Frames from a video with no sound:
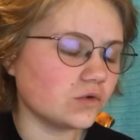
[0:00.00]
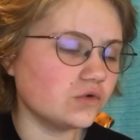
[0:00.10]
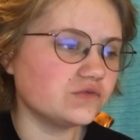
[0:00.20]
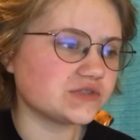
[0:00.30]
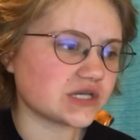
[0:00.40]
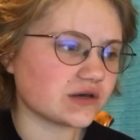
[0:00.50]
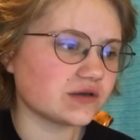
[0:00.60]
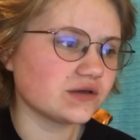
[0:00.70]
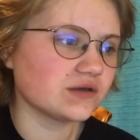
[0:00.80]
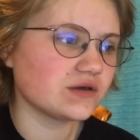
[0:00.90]
oofta,
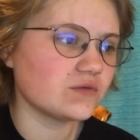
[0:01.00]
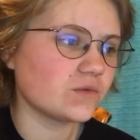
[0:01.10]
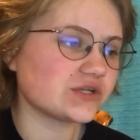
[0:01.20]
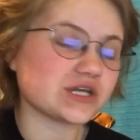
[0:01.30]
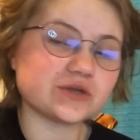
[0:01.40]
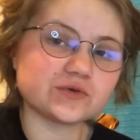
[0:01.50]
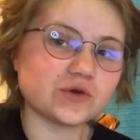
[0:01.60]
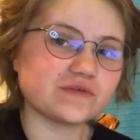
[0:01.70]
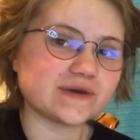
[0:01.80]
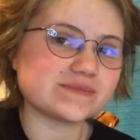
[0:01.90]
which I don't
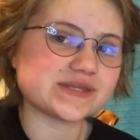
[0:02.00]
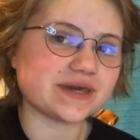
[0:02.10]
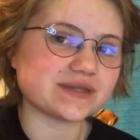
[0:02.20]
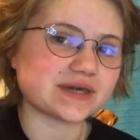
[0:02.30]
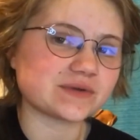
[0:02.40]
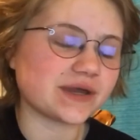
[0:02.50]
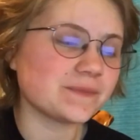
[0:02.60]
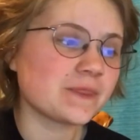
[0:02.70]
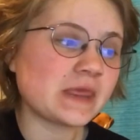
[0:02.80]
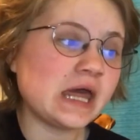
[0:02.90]
know if I'm saying that right.
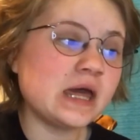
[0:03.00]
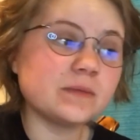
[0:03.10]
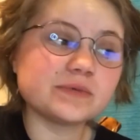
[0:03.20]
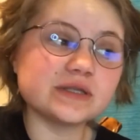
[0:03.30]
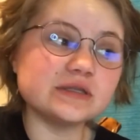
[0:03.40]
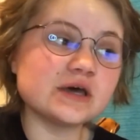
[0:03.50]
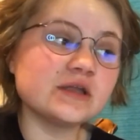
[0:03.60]
But